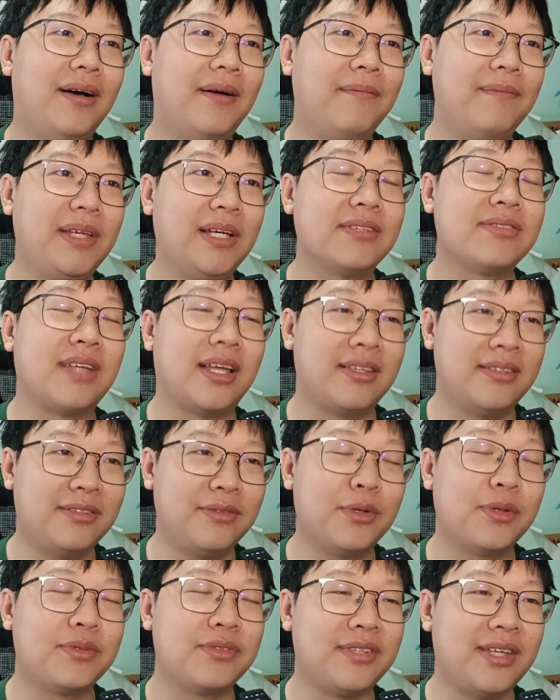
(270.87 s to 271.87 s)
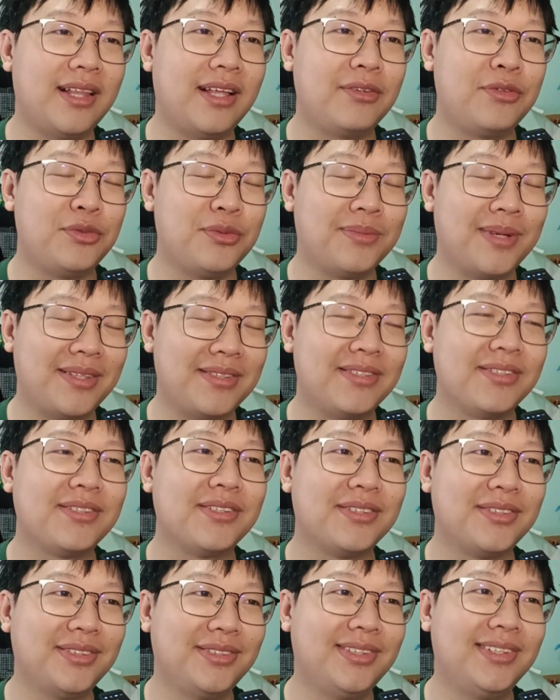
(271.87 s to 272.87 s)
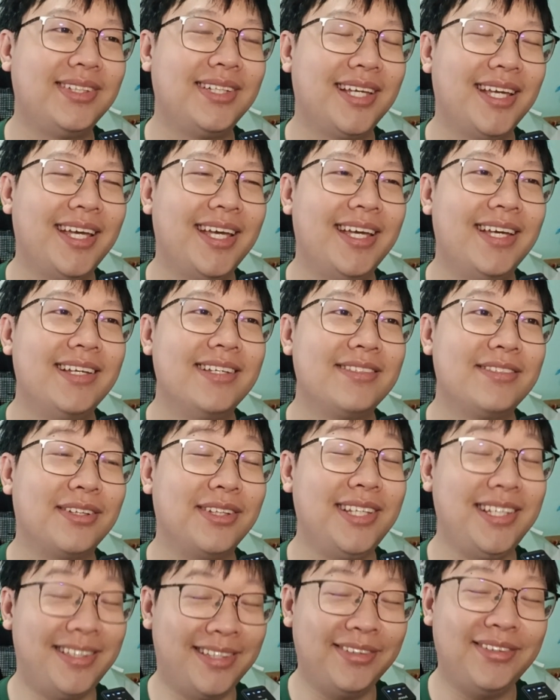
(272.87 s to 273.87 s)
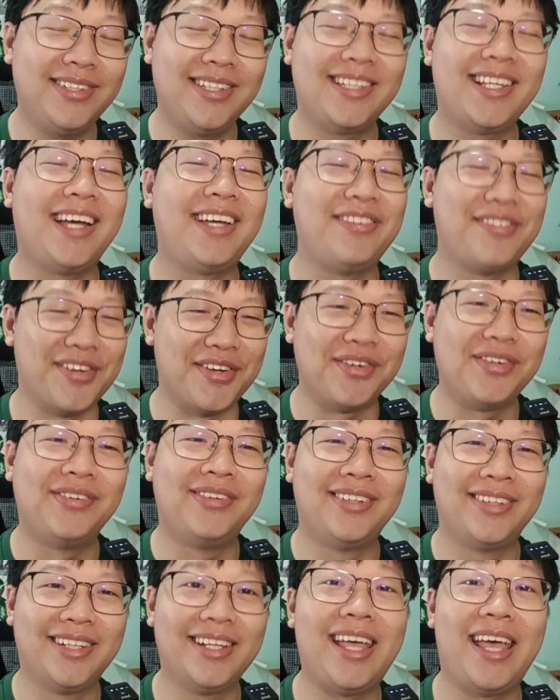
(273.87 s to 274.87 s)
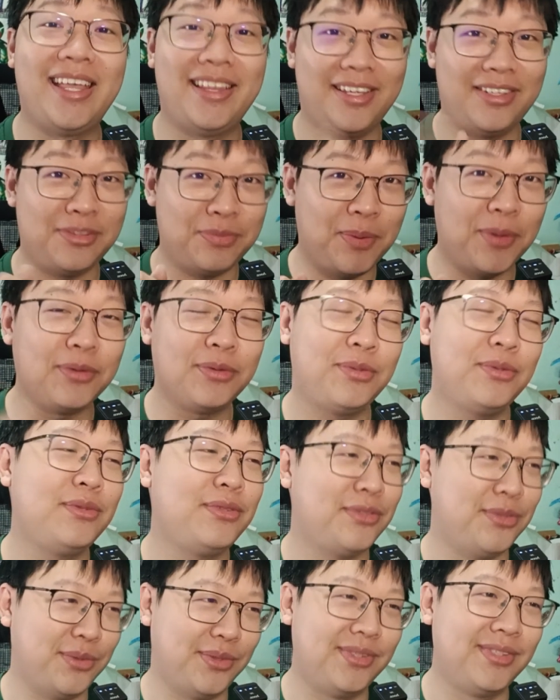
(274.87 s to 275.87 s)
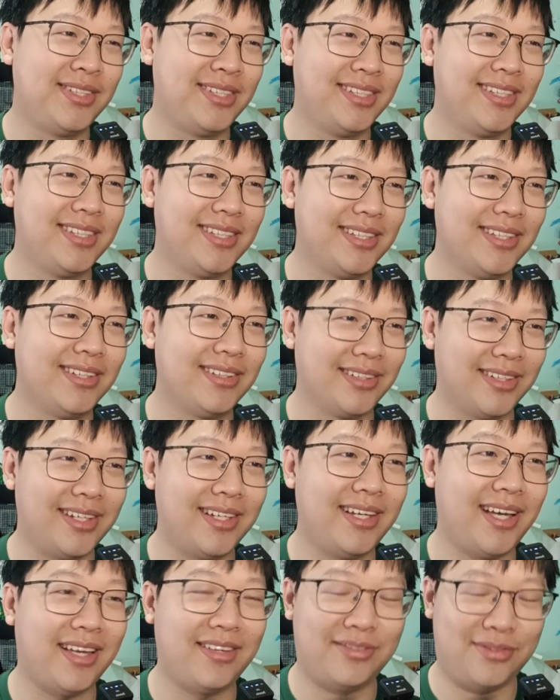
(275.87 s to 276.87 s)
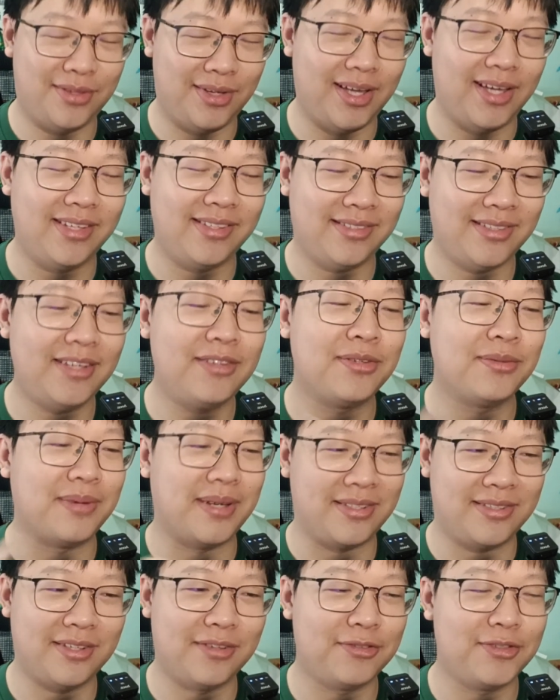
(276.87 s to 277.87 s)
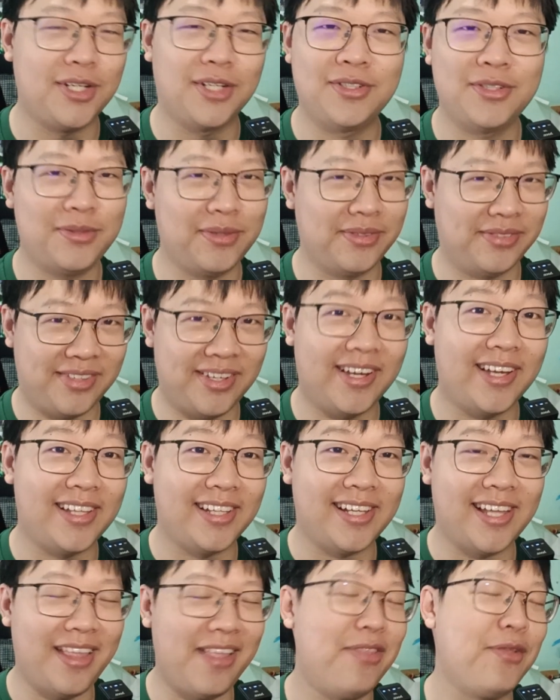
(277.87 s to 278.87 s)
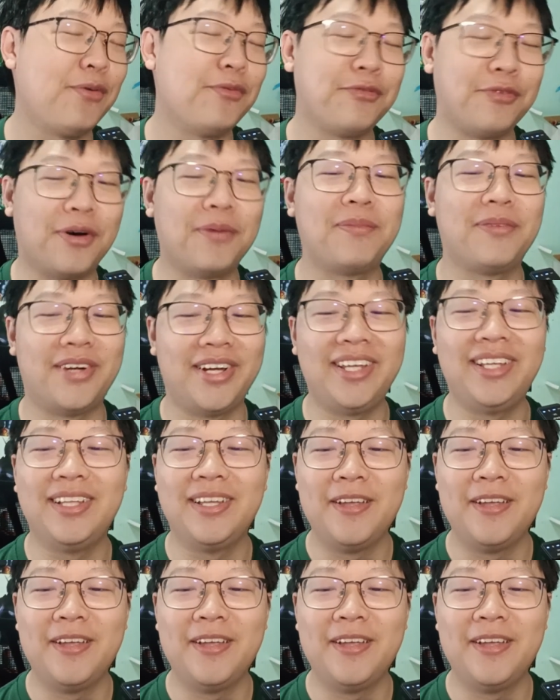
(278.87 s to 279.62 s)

Yes, I would say like 2 months ago. So little did I know, and I spoke too soon. Okay, I said to myself, Drajeweled is not gonna get a new form, right?